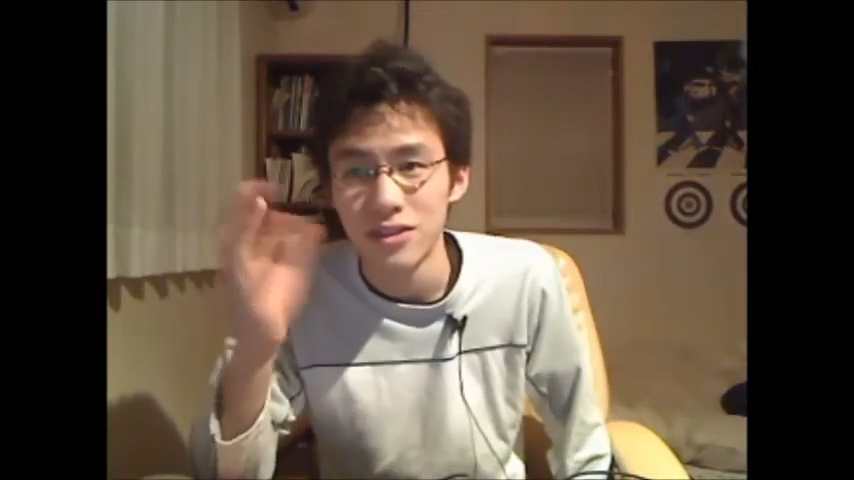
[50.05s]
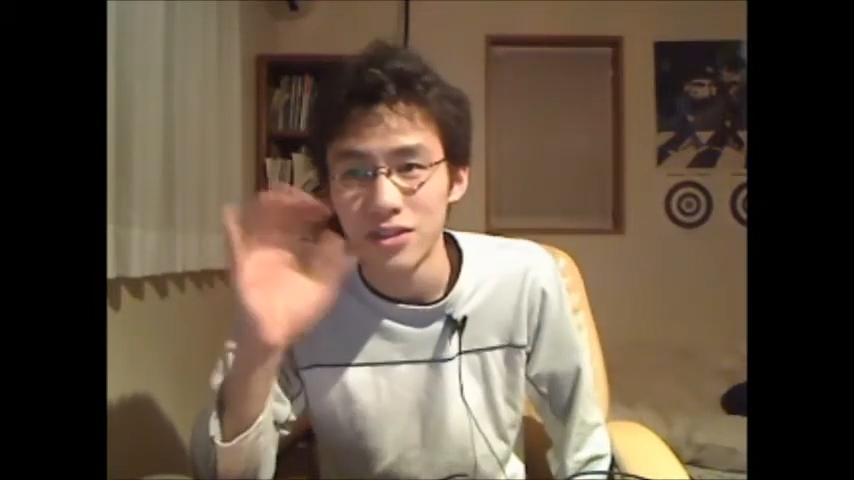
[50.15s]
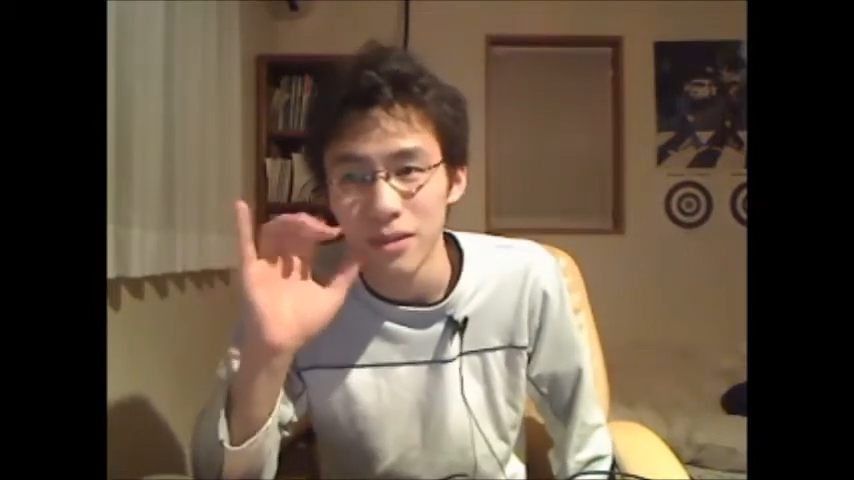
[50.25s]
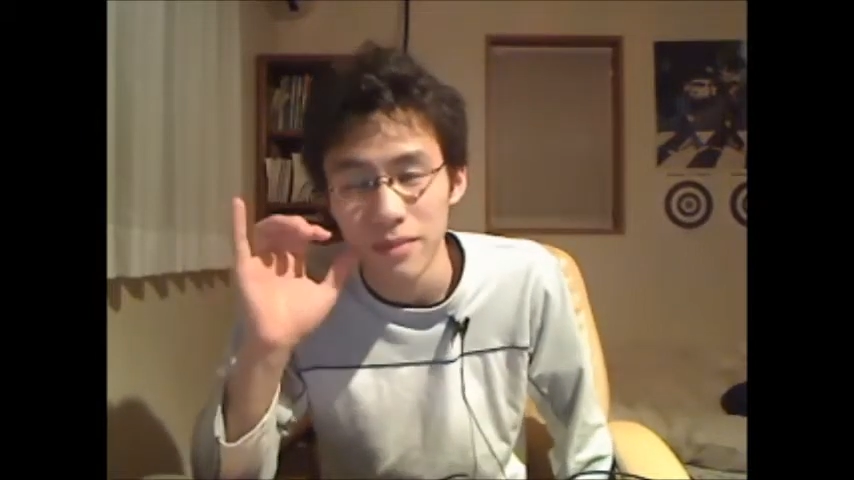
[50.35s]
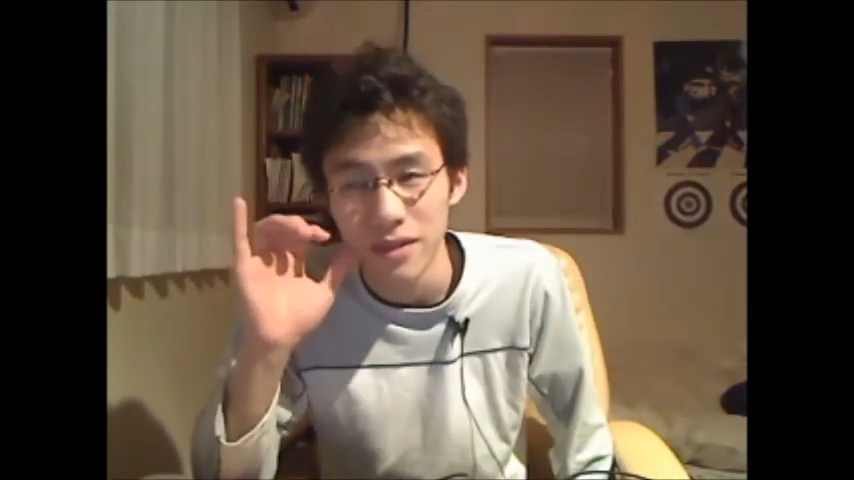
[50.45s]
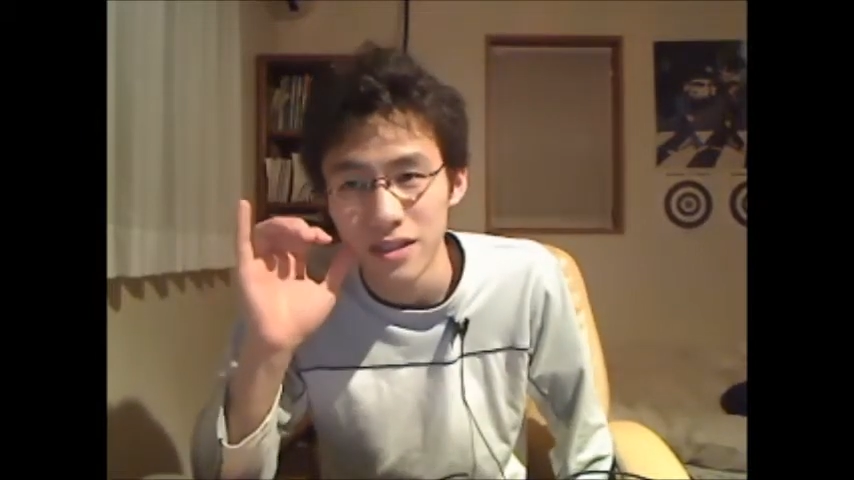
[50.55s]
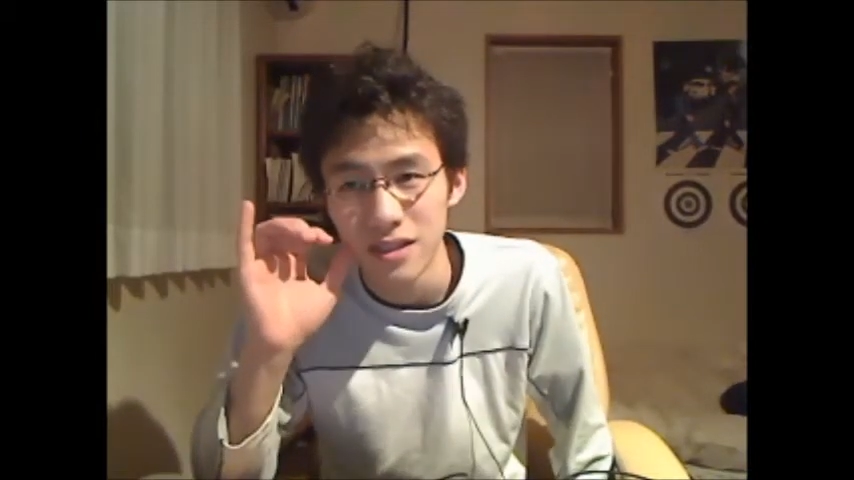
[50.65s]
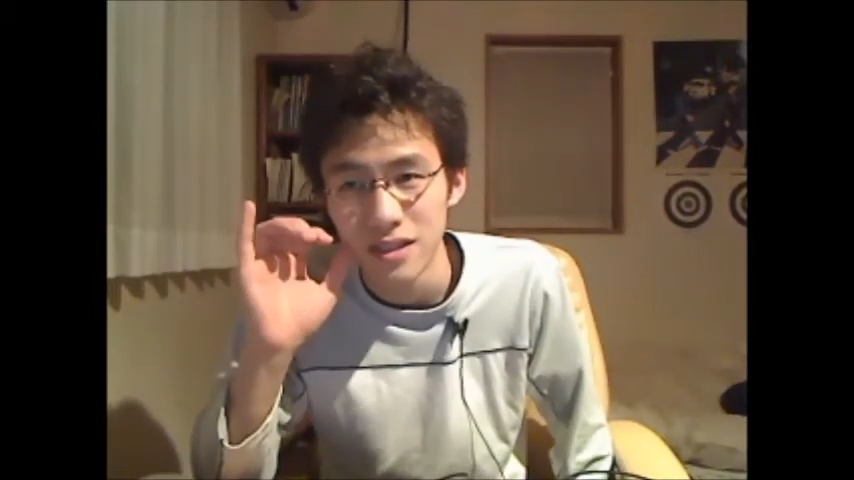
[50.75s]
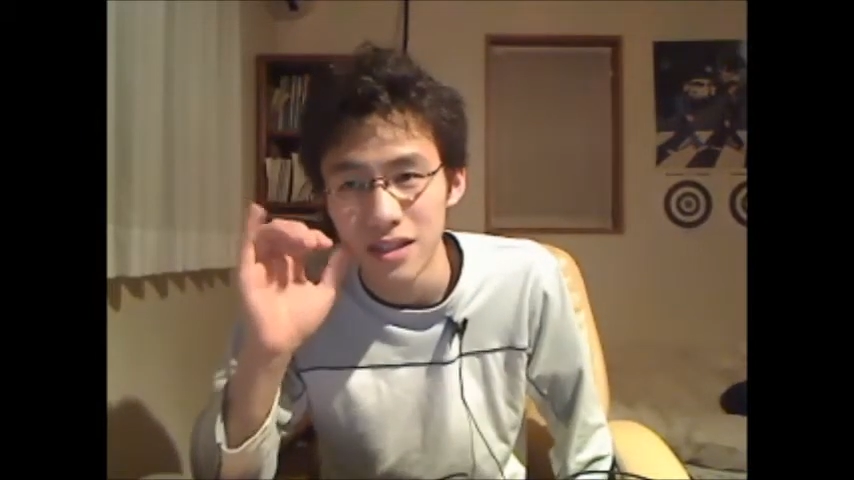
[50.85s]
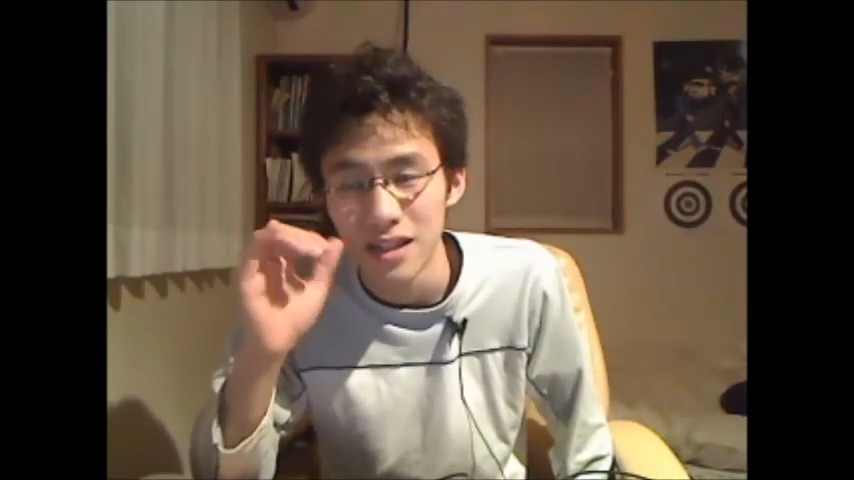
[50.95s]

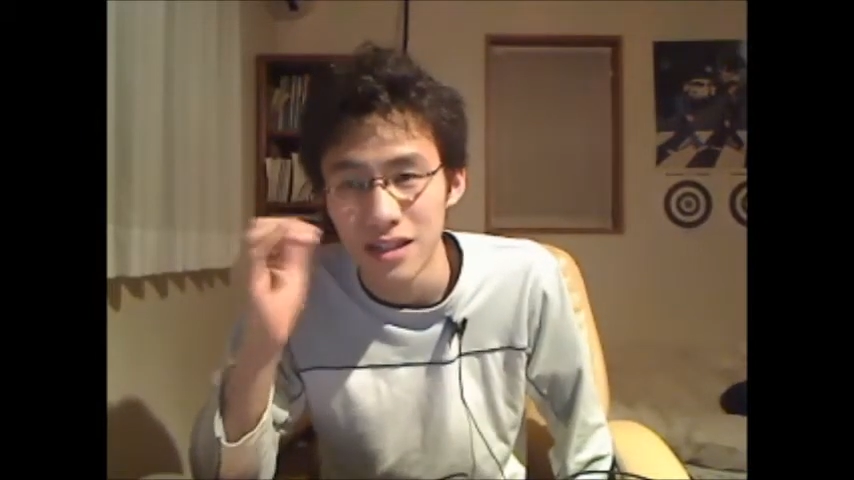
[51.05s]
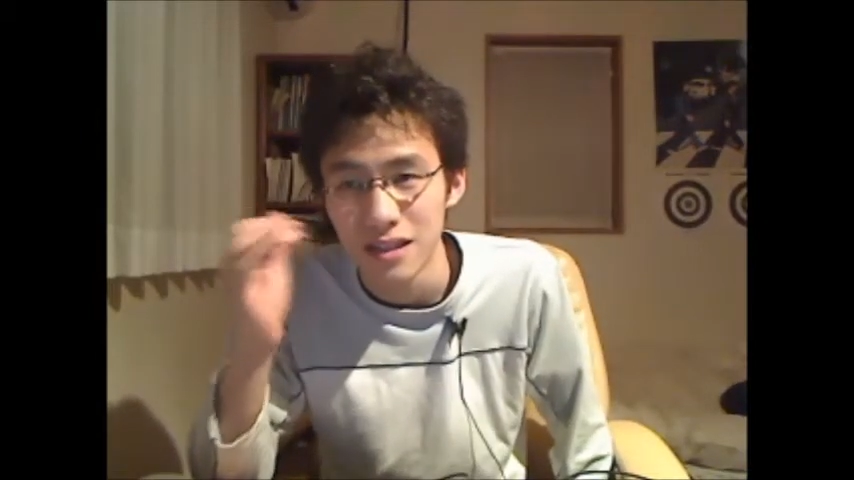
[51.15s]
Japanese and